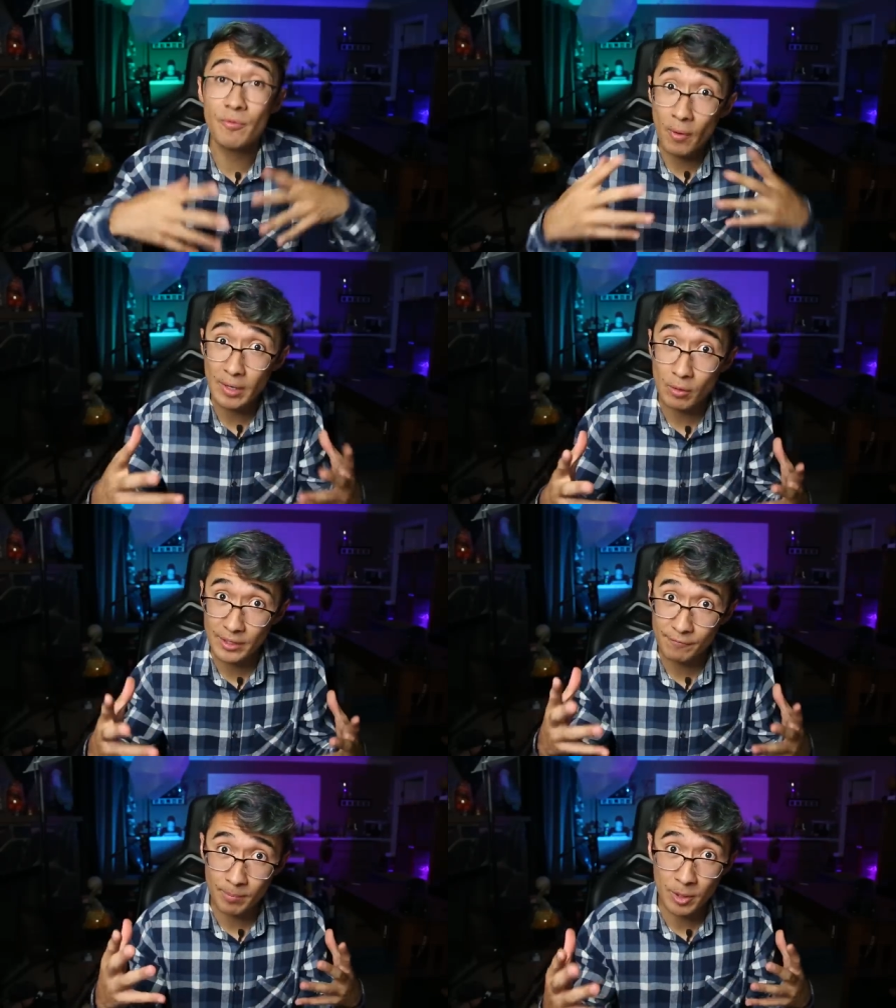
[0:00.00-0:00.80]
So before I go
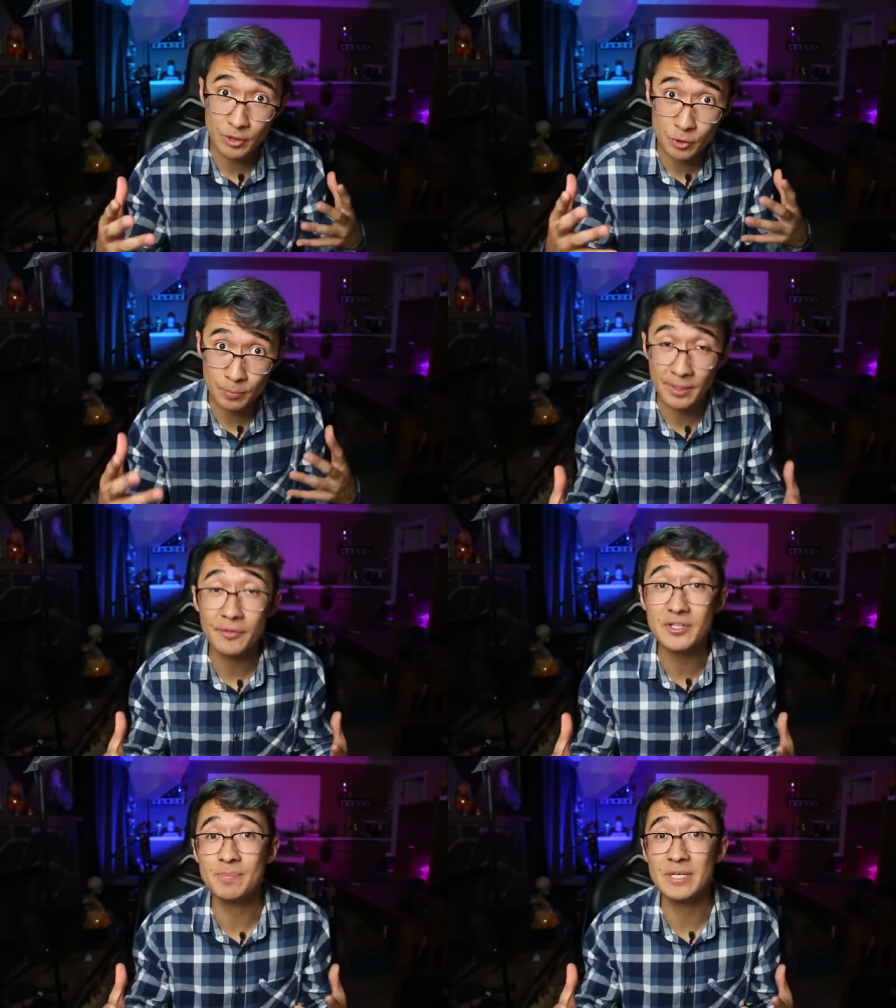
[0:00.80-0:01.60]
looking for parts to
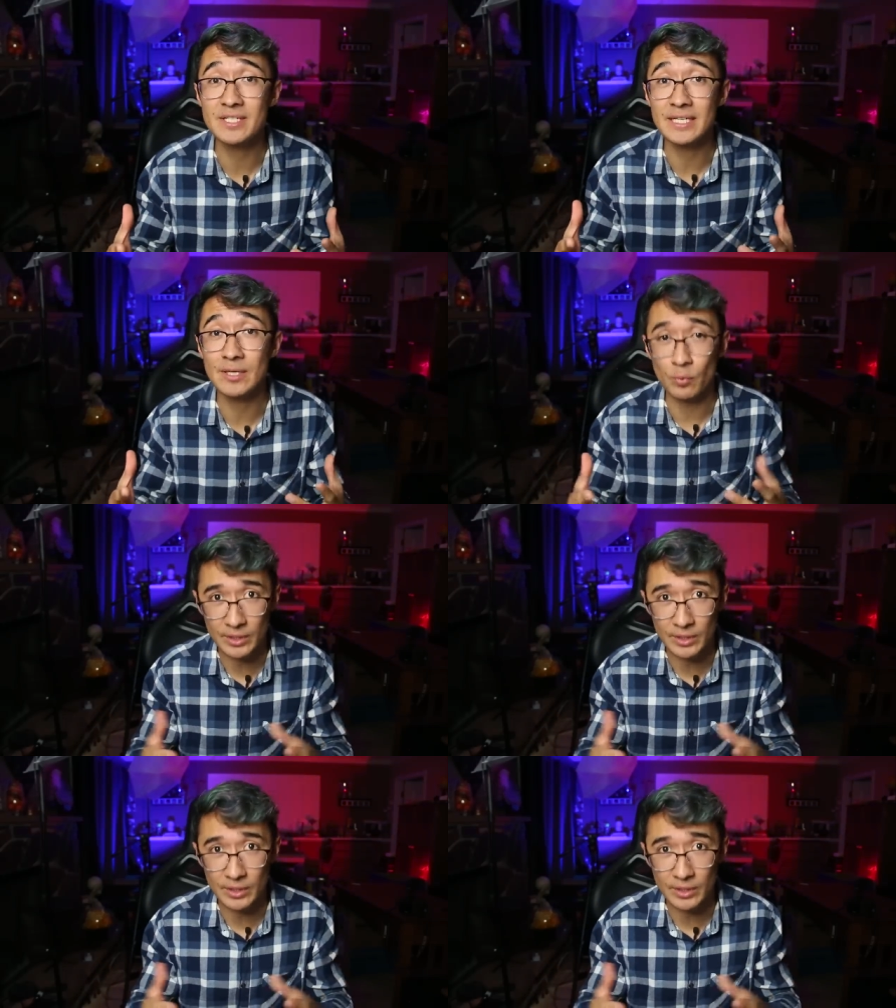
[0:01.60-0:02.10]
build this PC,